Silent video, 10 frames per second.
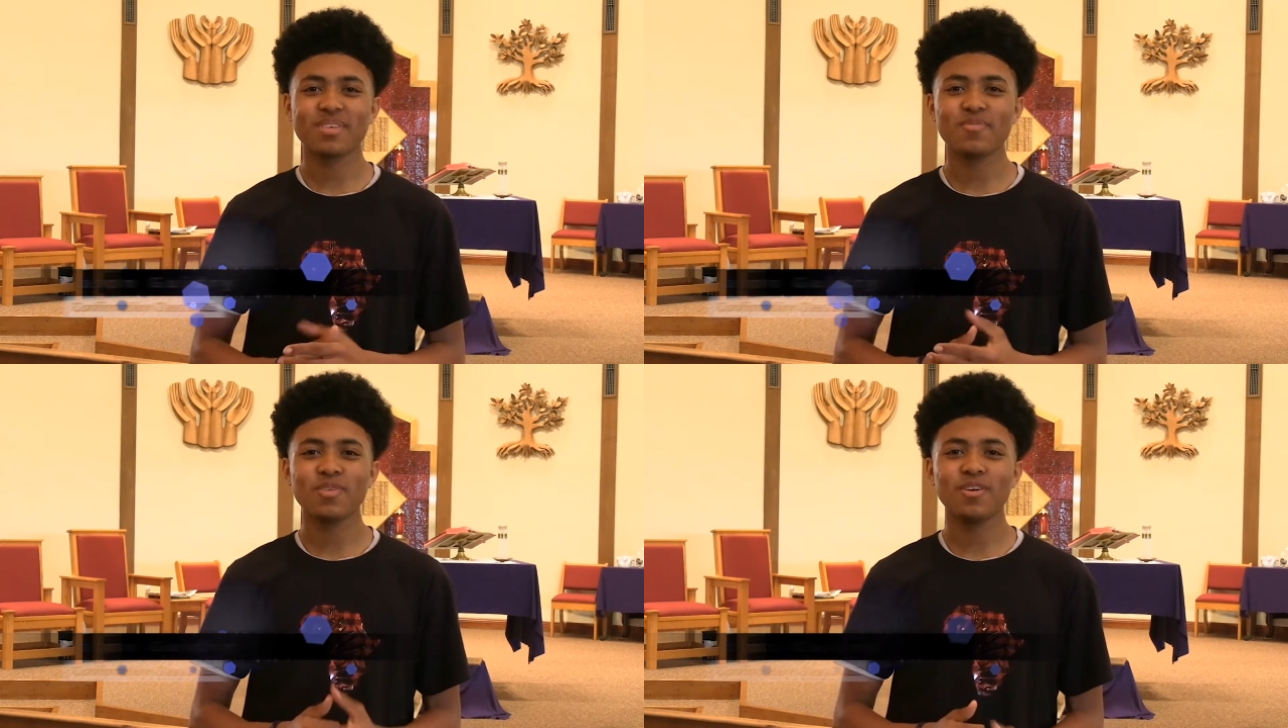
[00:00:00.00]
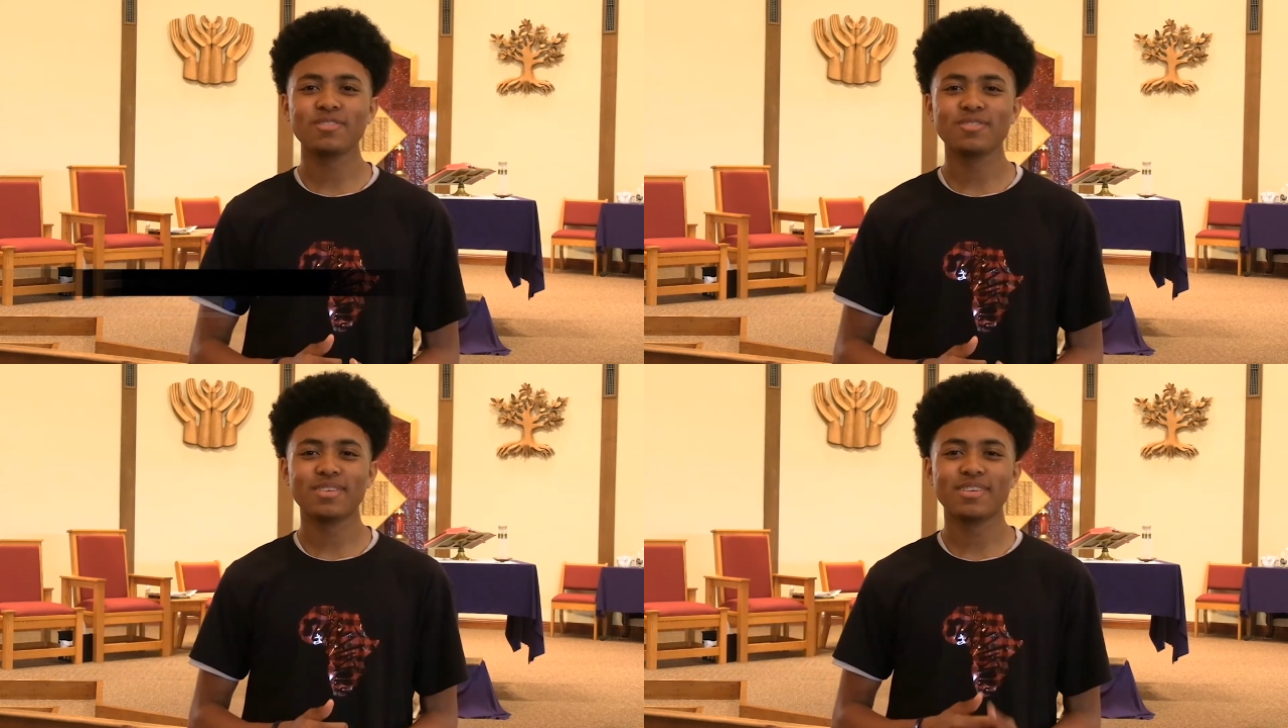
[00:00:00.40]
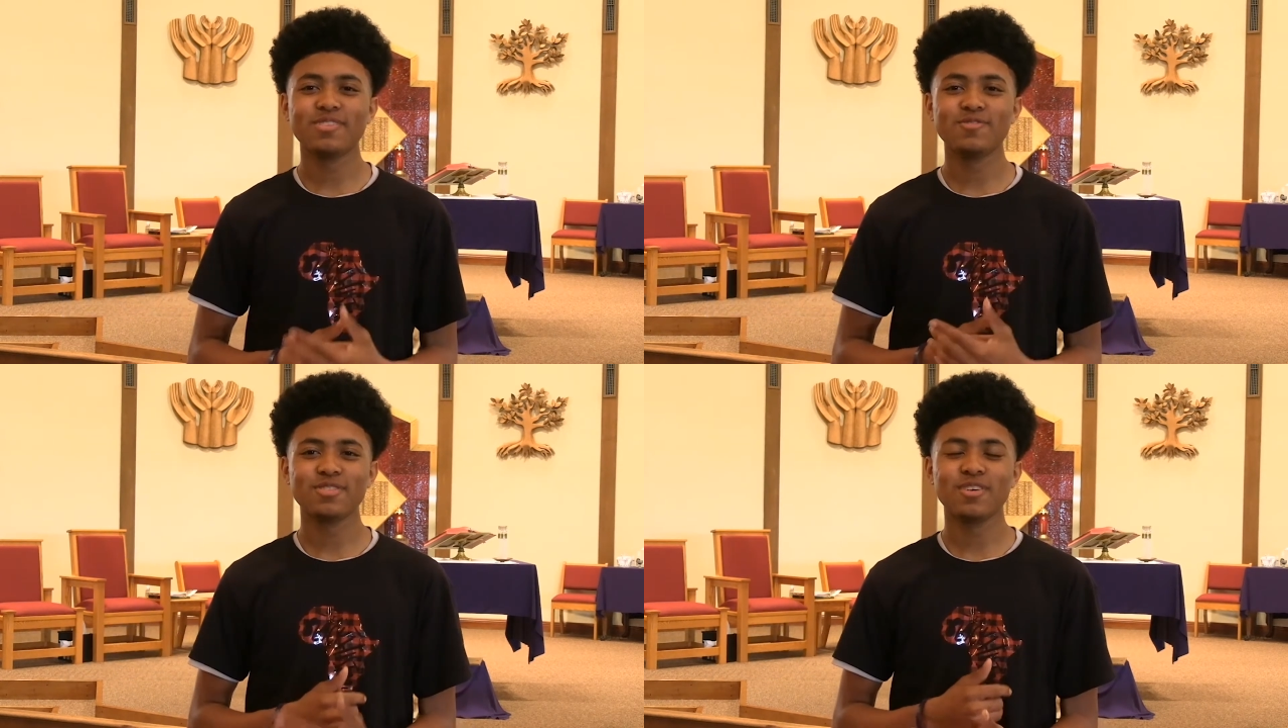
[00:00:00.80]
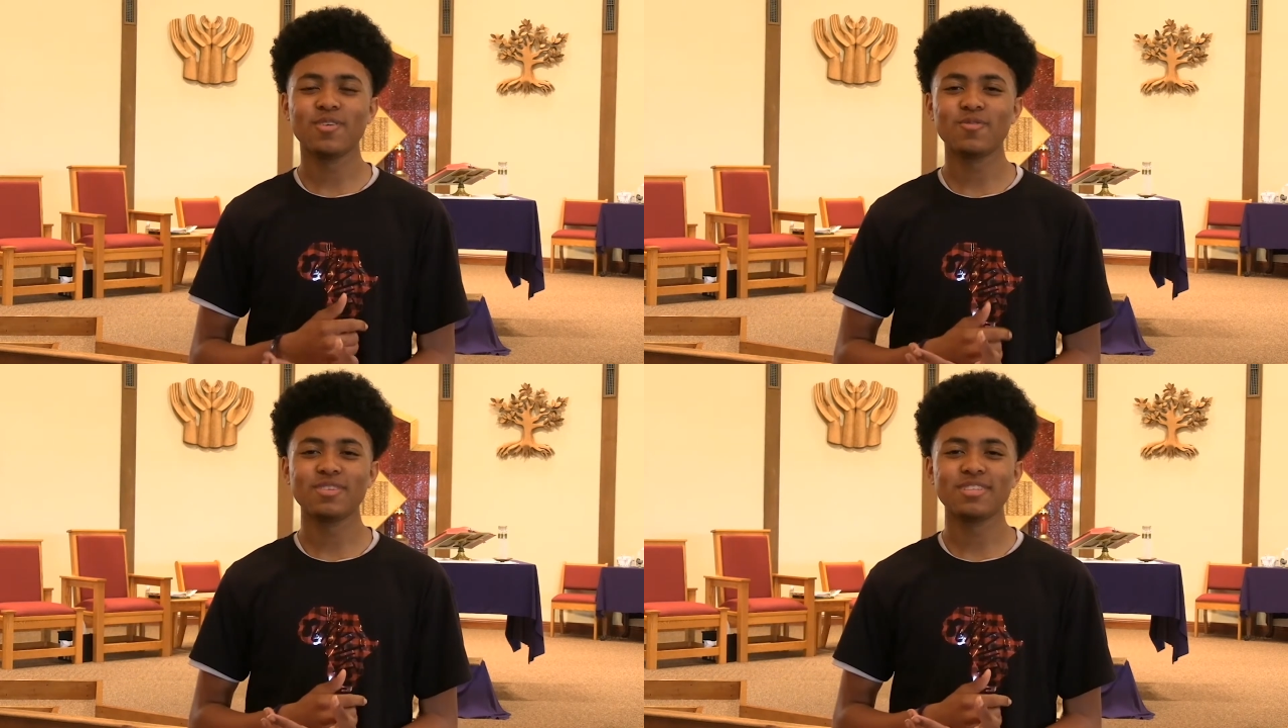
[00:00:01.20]
We also like he used to
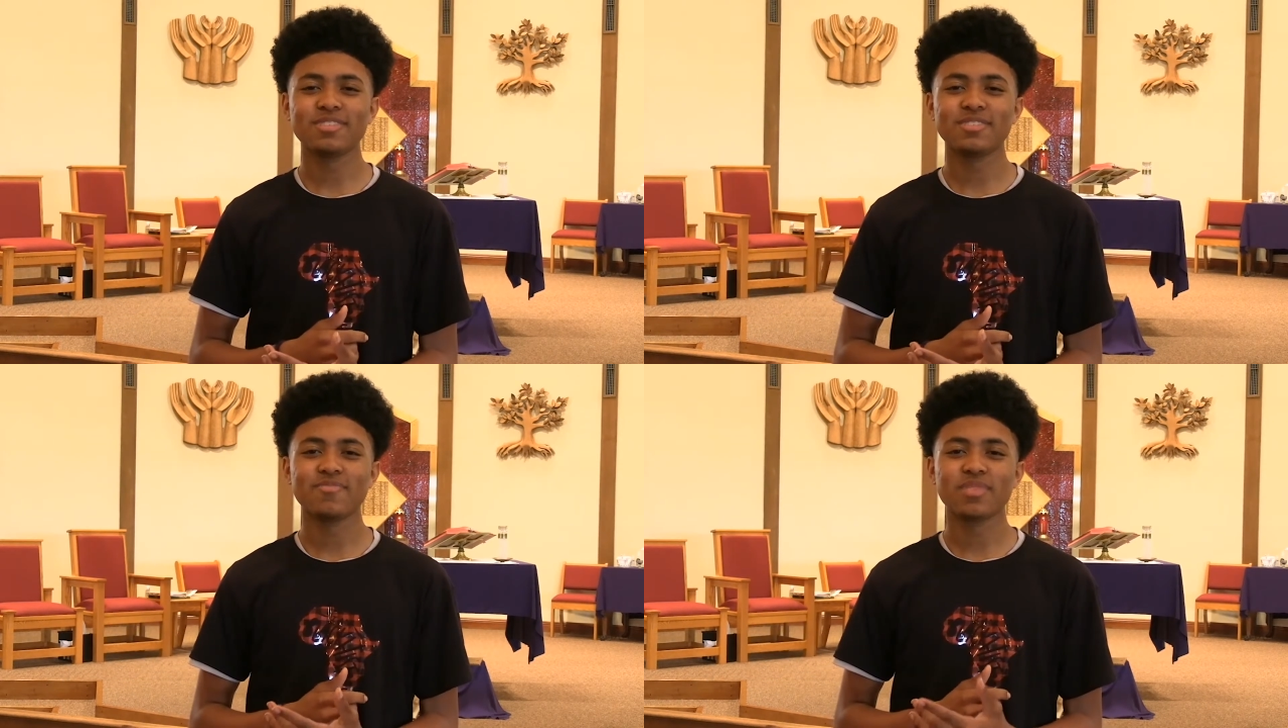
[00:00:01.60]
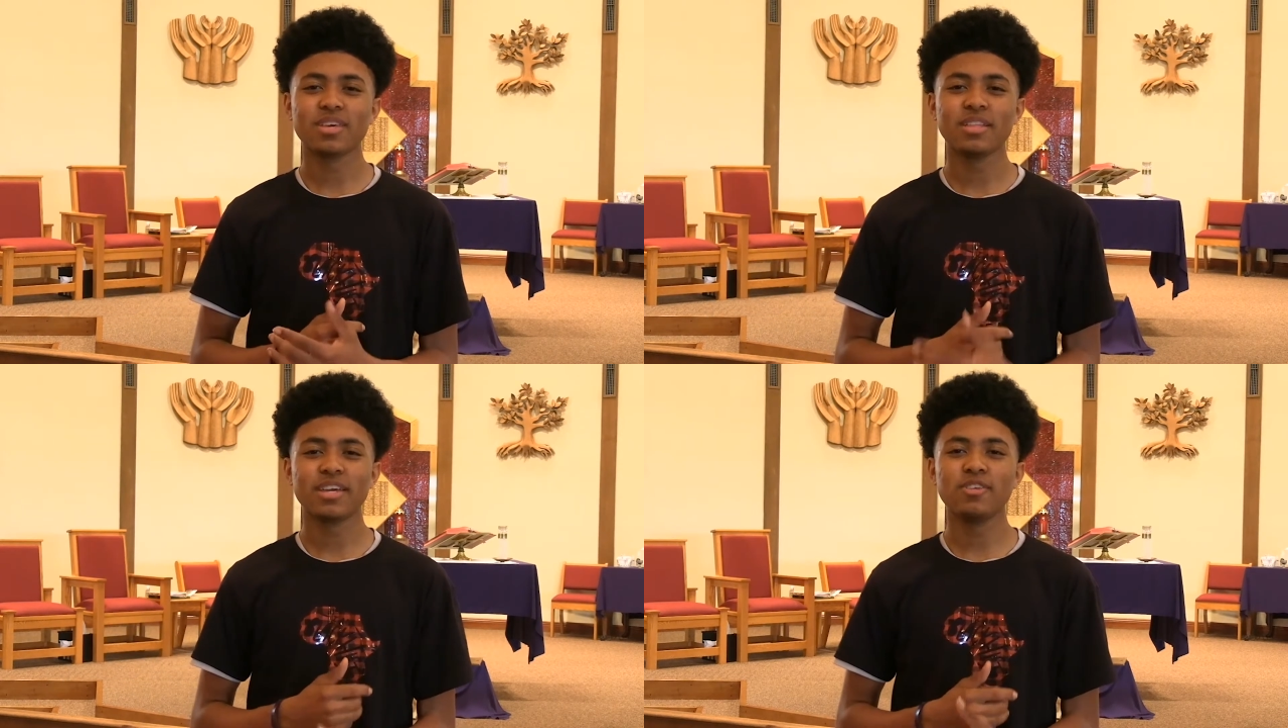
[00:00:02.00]
always like